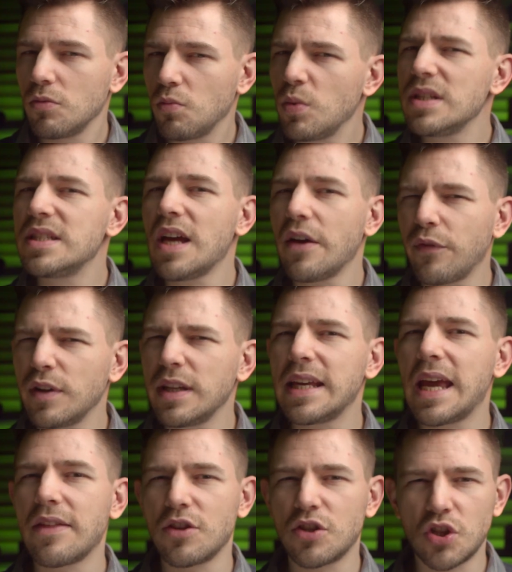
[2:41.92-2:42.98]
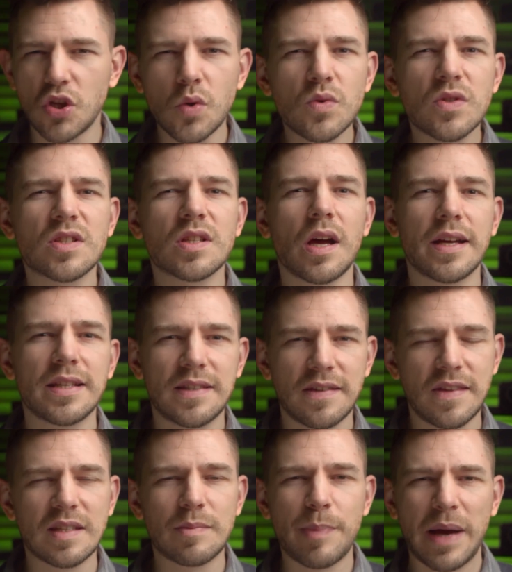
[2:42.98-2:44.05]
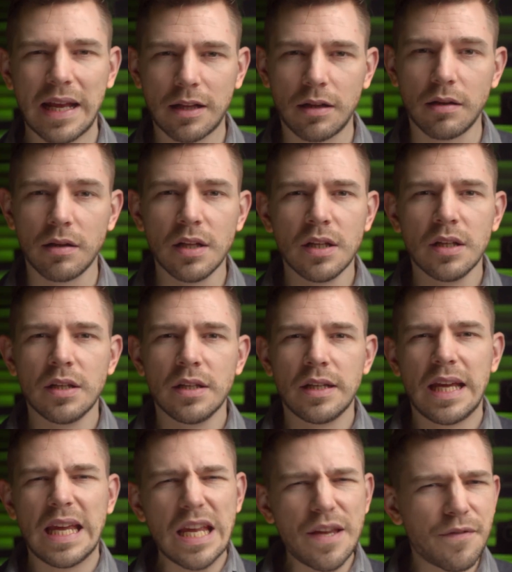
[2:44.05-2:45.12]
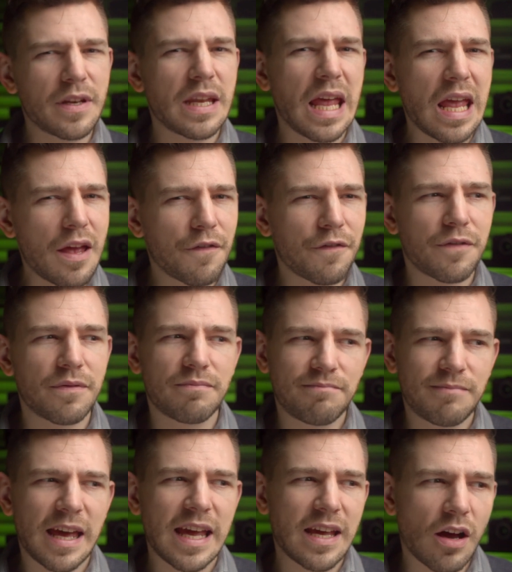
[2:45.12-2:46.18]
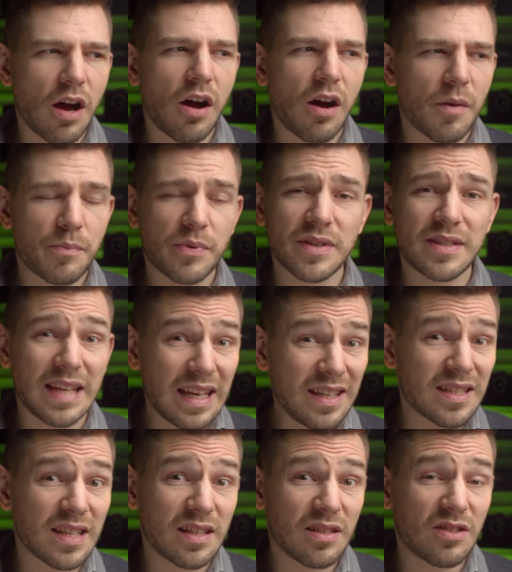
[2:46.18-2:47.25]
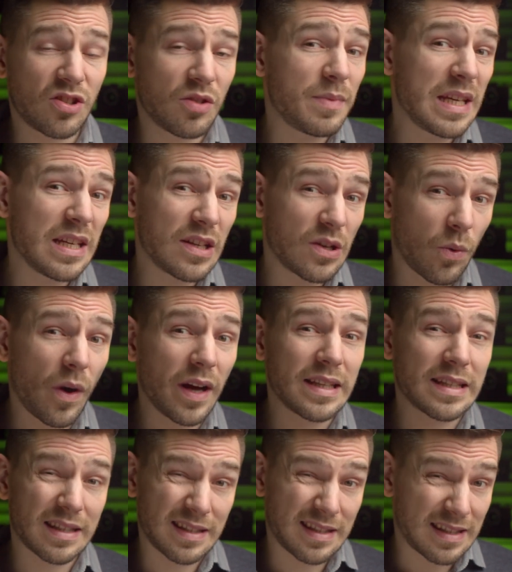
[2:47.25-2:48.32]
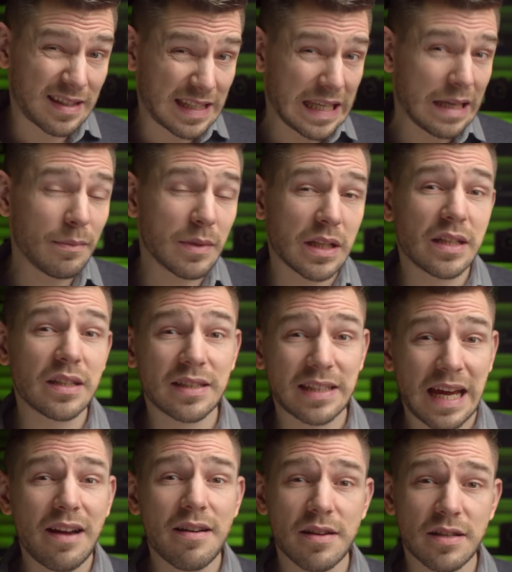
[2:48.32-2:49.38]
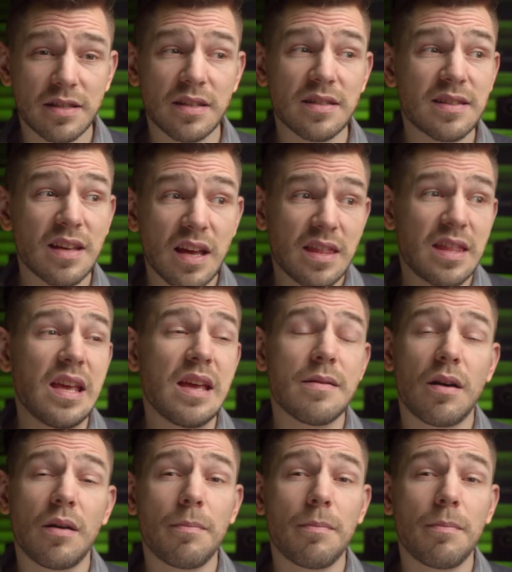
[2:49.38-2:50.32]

we definitely get the two sides of this battle, even if they are presented to be quite similar characters. They are